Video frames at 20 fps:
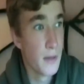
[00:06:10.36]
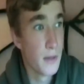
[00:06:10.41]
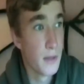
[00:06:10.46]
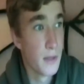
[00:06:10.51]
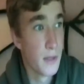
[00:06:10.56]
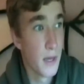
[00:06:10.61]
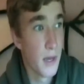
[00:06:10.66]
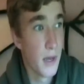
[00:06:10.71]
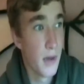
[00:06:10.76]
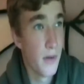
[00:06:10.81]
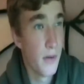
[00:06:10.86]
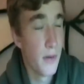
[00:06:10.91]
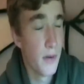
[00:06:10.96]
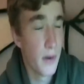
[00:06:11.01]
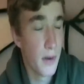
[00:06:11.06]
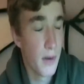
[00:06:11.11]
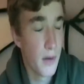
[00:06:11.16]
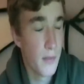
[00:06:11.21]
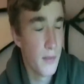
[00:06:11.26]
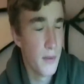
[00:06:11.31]
So
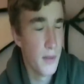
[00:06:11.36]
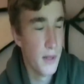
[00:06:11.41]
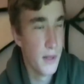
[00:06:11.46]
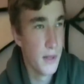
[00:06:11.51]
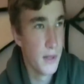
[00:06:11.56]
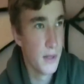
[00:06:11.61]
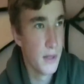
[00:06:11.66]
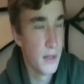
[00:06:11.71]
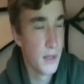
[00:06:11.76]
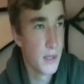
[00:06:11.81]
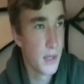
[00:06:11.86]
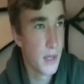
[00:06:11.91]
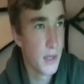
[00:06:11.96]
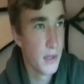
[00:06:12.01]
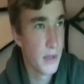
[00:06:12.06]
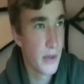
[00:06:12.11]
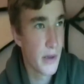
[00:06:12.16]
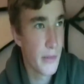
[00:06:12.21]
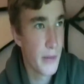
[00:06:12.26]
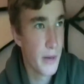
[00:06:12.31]
I mean, the
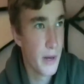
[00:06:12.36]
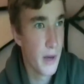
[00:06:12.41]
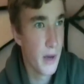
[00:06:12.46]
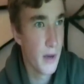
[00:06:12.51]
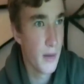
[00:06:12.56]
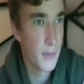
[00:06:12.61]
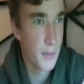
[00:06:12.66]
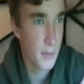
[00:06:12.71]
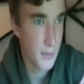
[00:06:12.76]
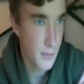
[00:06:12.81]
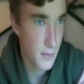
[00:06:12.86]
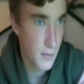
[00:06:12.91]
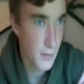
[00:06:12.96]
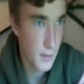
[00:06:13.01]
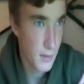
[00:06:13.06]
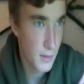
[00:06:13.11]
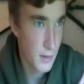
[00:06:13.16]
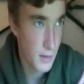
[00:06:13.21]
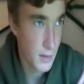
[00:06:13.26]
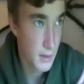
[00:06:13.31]
sun's coming up.
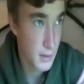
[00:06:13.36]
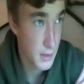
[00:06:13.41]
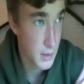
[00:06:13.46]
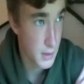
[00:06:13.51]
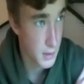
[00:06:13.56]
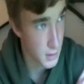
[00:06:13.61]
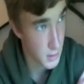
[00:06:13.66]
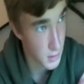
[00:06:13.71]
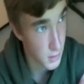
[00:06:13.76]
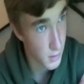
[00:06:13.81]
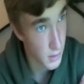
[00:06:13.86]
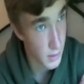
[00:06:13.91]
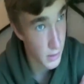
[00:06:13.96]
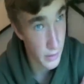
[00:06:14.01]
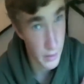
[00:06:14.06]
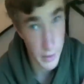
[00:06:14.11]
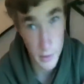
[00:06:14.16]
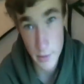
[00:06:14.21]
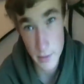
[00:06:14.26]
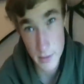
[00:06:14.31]
It's
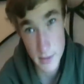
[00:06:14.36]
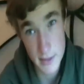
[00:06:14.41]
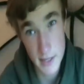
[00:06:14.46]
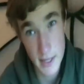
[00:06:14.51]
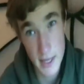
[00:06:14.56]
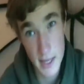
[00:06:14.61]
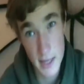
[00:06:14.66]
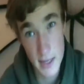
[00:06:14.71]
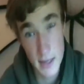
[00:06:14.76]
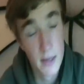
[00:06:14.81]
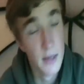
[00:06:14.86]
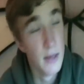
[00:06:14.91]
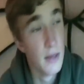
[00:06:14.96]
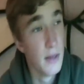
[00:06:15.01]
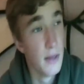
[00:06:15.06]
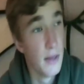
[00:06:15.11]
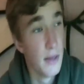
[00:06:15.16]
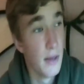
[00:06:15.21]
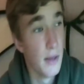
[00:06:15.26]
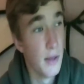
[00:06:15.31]
looking like a nice day.
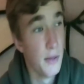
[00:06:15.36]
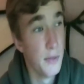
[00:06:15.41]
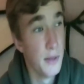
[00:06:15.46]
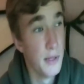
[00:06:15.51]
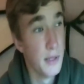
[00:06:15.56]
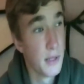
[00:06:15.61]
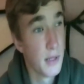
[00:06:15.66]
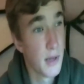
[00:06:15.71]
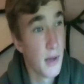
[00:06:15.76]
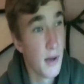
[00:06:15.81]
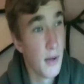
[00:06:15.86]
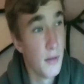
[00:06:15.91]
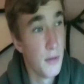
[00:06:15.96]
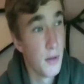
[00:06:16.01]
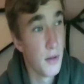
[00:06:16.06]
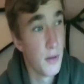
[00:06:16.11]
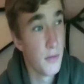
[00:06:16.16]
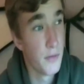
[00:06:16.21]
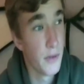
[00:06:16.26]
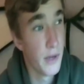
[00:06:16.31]
The wind's
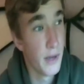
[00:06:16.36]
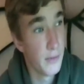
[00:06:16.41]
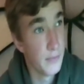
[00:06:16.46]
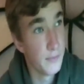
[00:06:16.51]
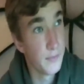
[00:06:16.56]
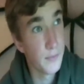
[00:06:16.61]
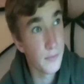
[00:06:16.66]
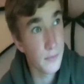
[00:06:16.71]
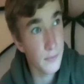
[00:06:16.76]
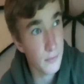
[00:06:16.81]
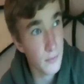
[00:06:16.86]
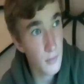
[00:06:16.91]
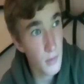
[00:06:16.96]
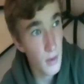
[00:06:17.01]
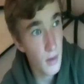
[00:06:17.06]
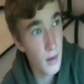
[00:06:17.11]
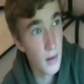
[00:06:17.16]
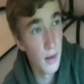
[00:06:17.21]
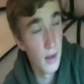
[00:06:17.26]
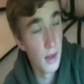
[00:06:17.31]
calmed off now,
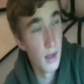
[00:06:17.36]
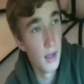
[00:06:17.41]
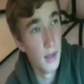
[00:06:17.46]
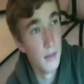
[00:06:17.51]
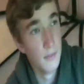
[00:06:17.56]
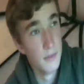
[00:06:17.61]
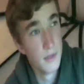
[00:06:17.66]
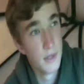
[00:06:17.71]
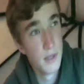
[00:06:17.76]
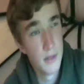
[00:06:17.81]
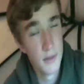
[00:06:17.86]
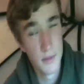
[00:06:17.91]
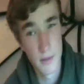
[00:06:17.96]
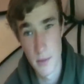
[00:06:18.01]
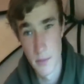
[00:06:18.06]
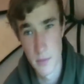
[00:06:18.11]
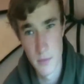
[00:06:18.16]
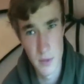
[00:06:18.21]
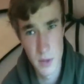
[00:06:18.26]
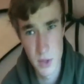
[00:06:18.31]
so
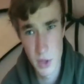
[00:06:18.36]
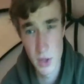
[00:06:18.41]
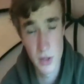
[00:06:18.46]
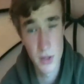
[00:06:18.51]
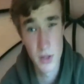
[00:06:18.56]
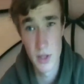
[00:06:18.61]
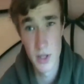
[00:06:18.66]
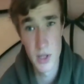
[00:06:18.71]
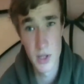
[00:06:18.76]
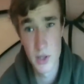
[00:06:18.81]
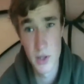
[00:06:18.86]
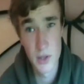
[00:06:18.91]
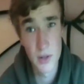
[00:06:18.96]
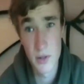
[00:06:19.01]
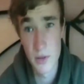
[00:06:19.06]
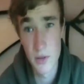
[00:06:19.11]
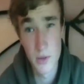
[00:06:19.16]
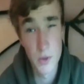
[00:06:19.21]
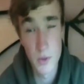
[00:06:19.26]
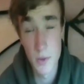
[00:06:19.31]
the conditions
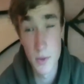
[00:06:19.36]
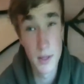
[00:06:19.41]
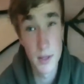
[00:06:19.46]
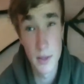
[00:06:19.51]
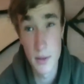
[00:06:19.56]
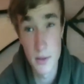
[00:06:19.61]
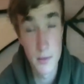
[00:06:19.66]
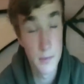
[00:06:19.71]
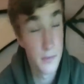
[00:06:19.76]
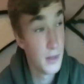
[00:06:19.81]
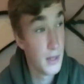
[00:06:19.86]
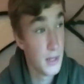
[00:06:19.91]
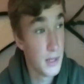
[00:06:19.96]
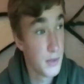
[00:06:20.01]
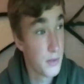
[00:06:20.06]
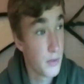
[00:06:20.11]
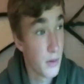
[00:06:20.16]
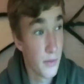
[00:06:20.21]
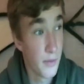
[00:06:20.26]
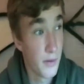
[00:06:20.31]
have
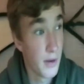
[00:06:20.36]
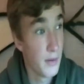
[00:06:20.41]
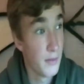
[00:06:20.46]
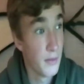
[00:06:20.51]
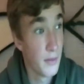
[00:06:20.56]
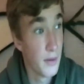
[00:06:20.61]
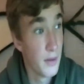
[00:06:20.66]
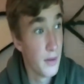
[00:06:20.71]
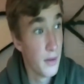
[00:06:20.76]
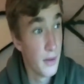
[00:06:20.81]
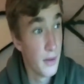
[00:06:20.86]
completely swung round.